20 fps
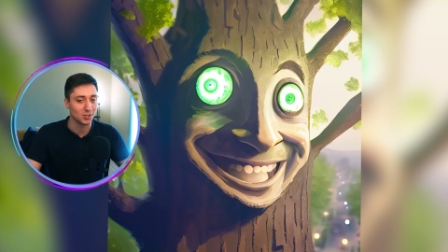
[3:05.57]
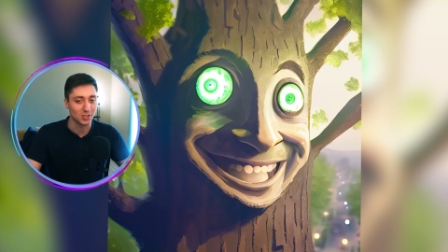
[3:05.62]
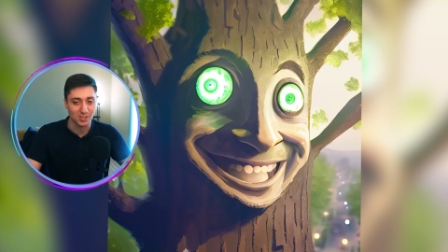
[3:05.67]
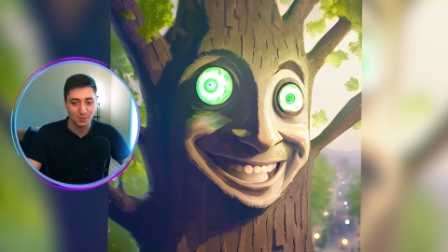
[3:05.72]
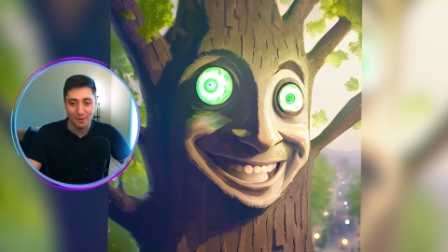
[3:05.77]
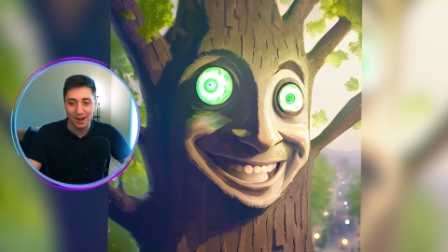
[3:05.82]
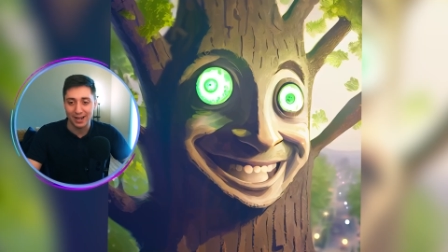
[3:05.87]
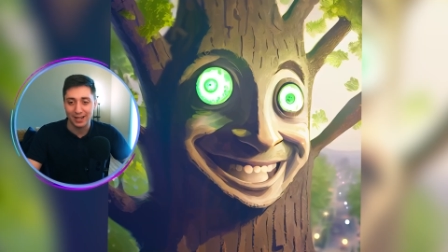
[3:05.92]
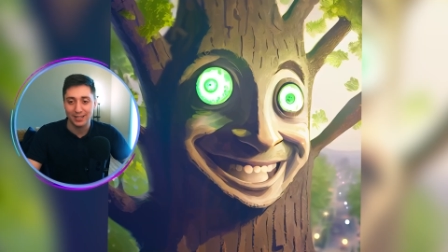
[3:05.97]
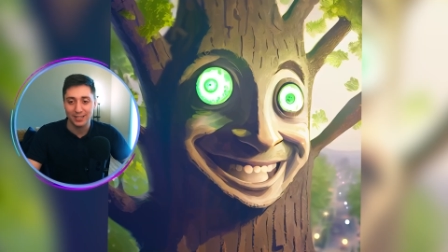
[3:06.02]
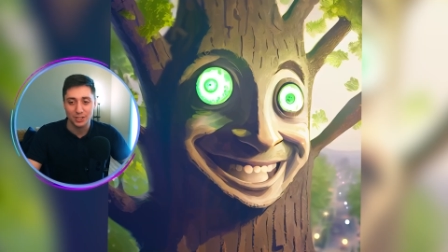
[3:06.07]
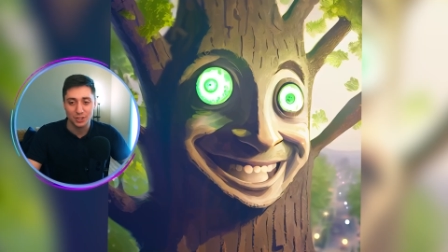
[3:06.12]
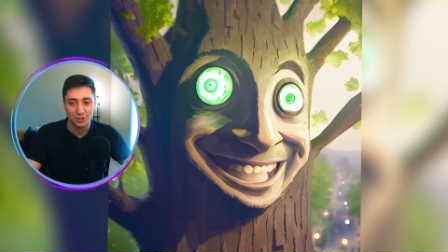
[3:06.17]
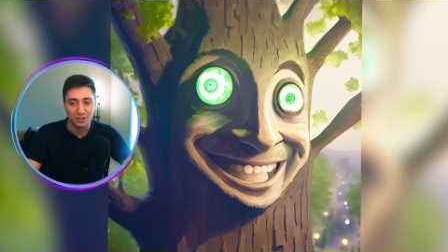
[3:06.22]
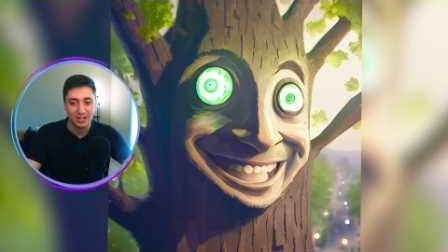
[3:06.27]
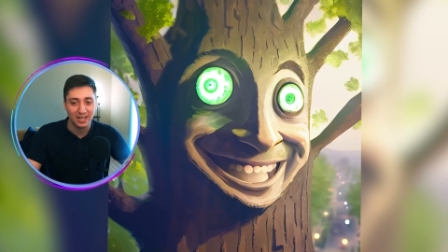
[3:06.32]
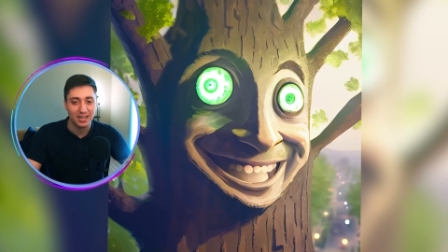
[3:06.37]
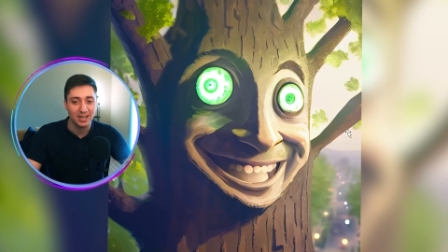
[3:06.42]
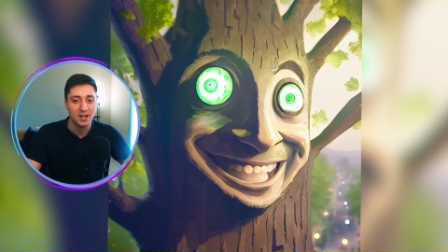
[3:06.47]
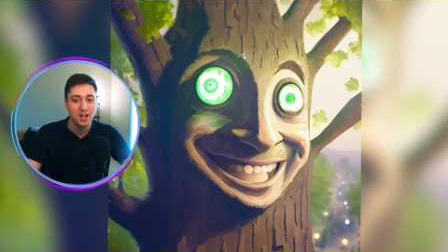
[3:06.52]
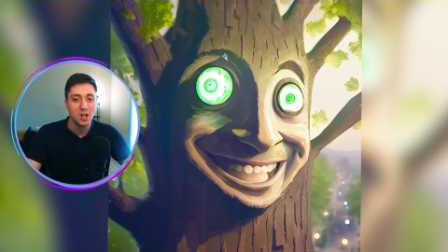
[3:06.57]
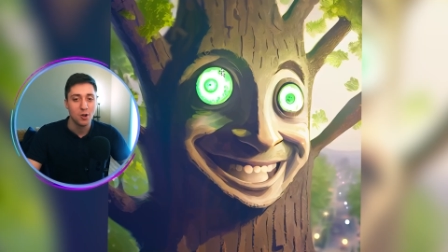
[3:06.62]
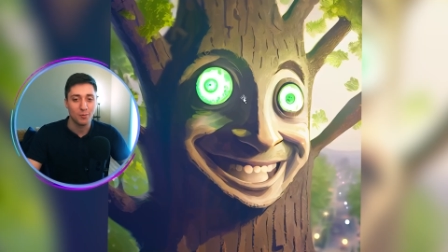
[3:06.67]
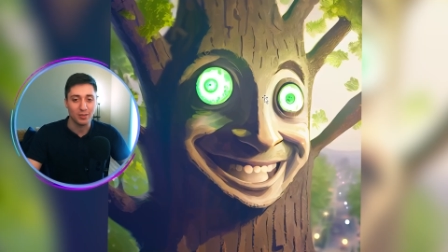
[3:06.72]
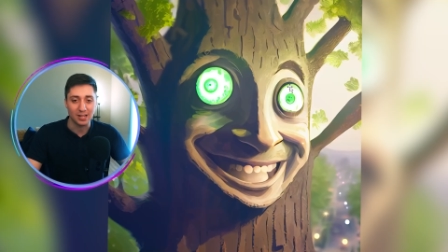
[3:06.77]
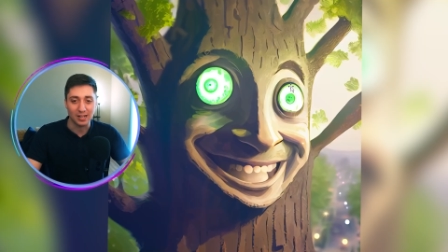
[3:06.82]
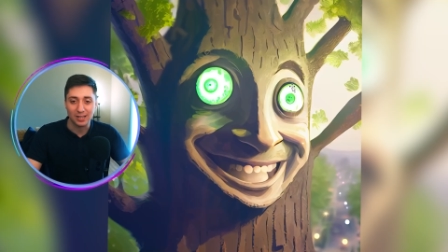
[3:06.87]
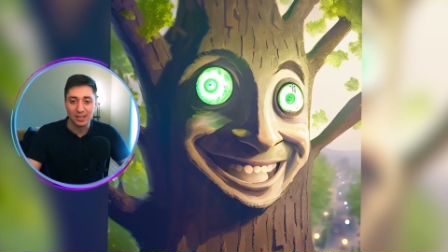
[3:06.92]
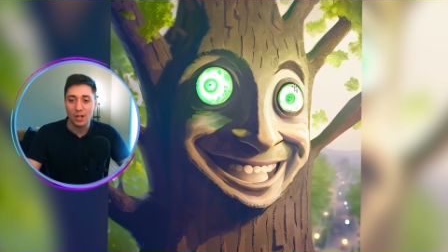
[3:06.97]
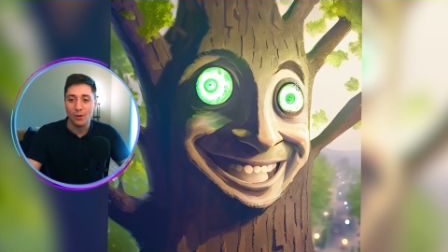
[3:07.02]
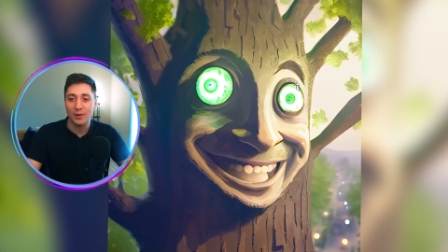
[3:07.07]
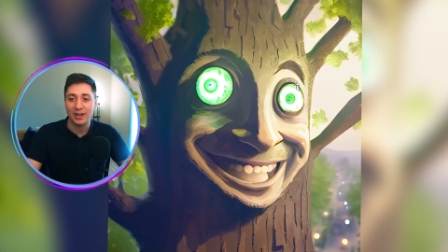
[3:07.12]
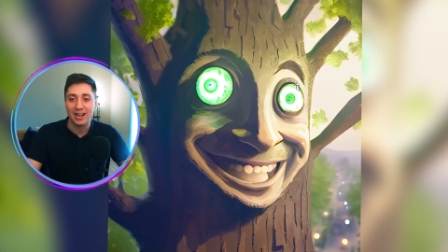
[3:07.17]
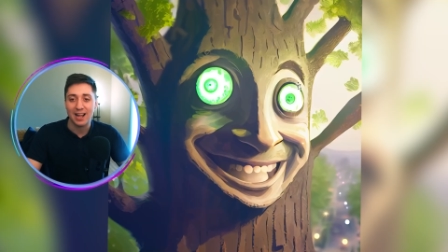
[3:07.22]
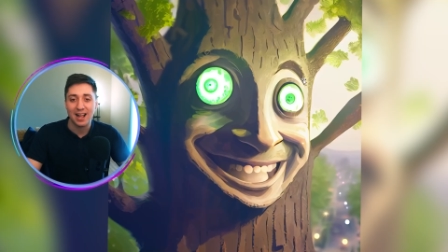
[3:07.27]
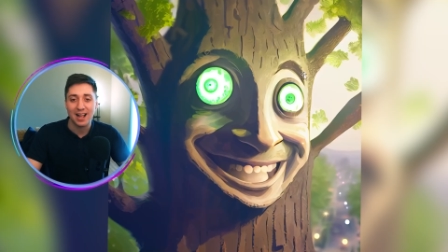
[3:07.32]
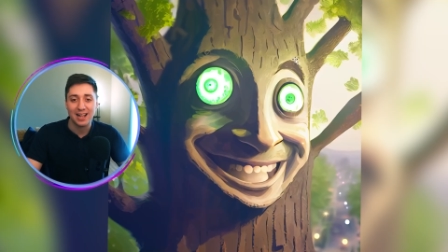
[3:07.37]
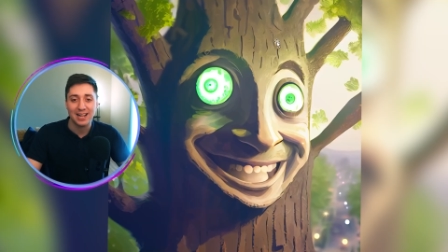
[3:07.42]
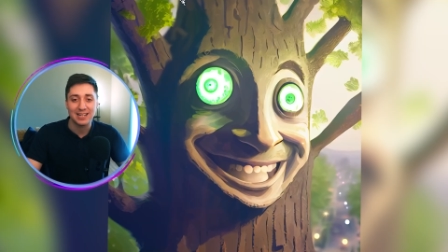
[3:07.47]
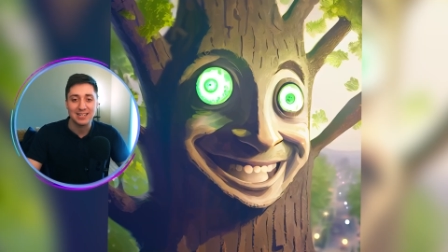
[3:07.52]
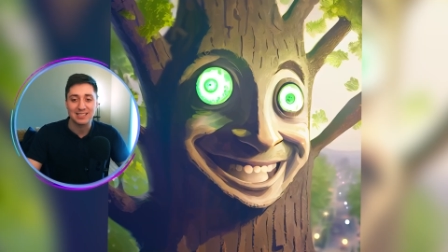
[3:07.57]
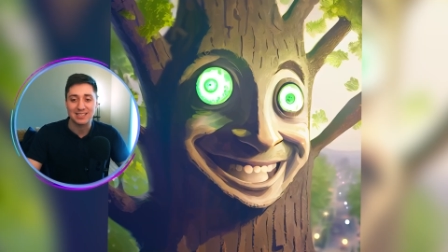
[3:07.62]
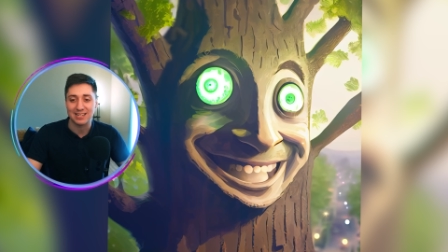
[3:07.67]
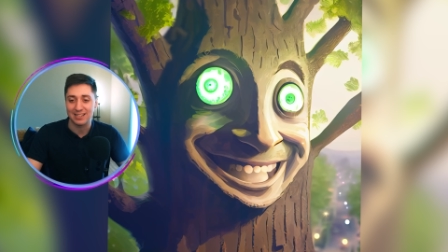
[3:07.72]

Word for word: Smiling tree with the glowing eyes,